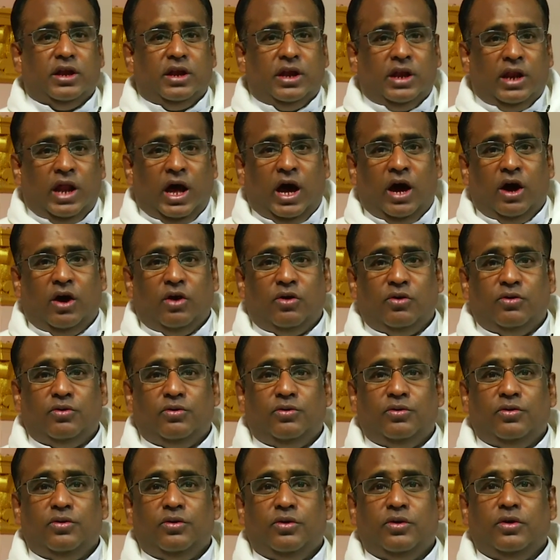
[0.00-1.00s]

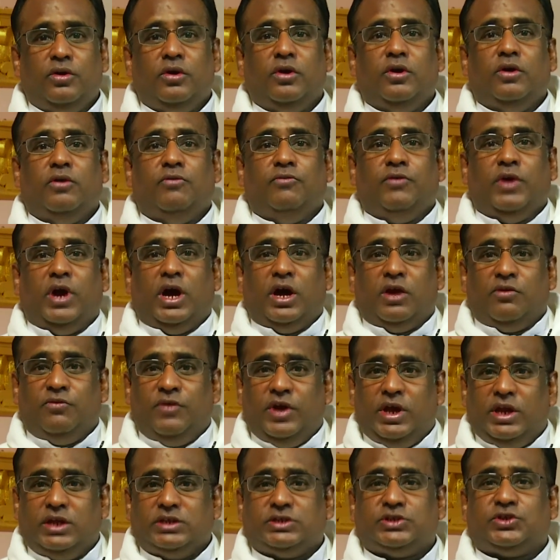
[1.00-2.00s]
Now we are
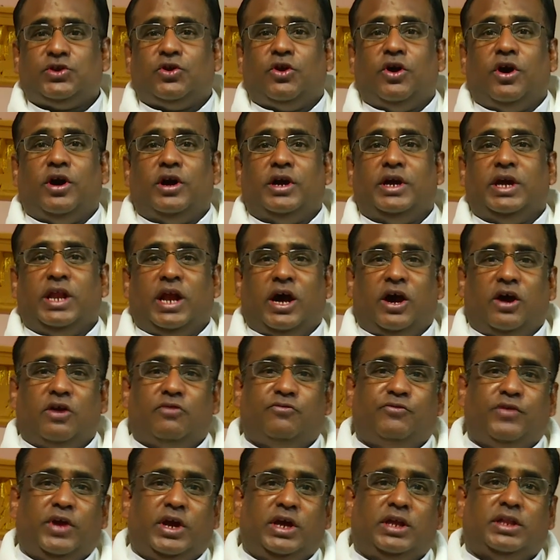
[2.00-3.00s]
very strong in our
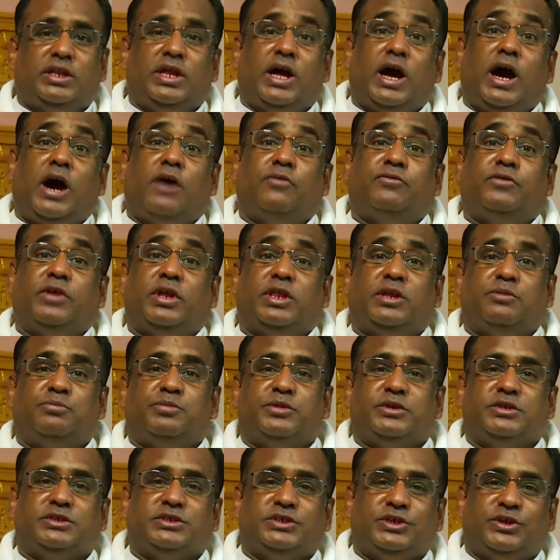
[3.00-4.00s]
faith after the
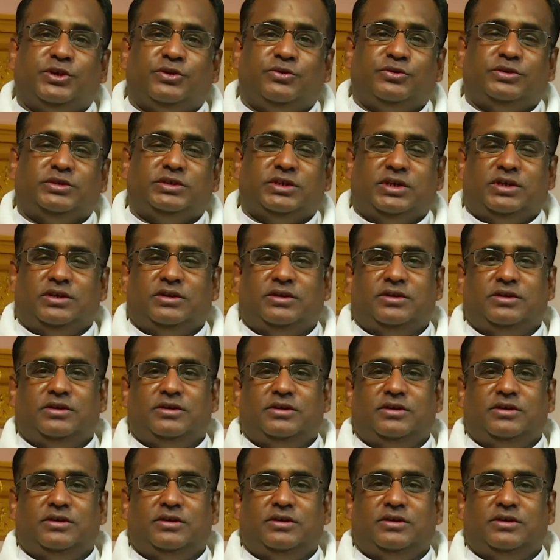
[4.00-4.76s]
persecution.